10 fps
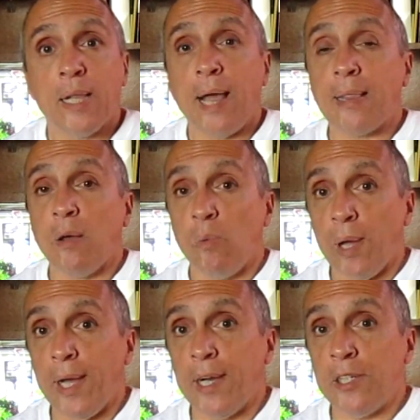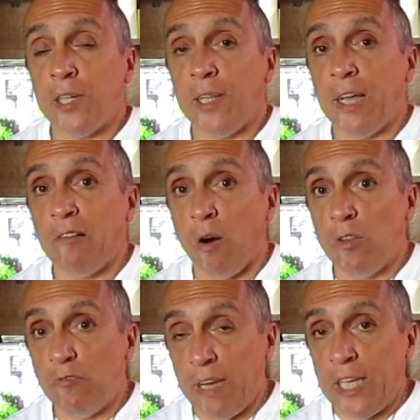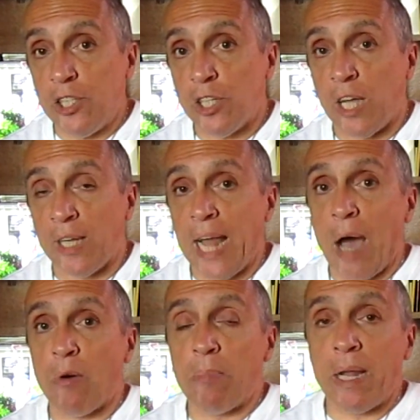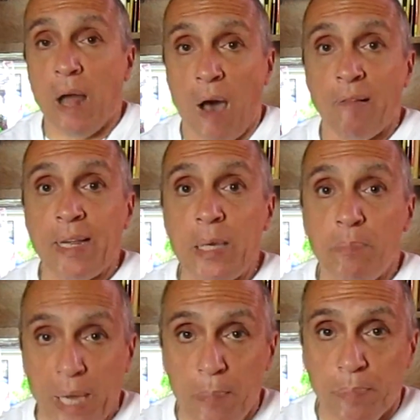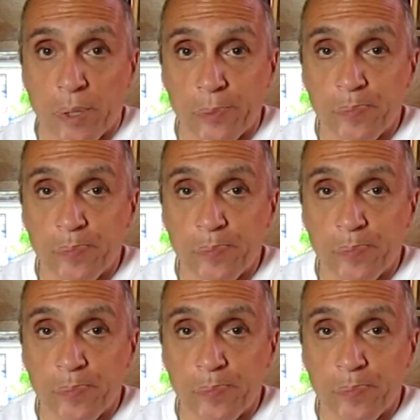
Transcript: that the Uyghurs in their own region are now a minority people.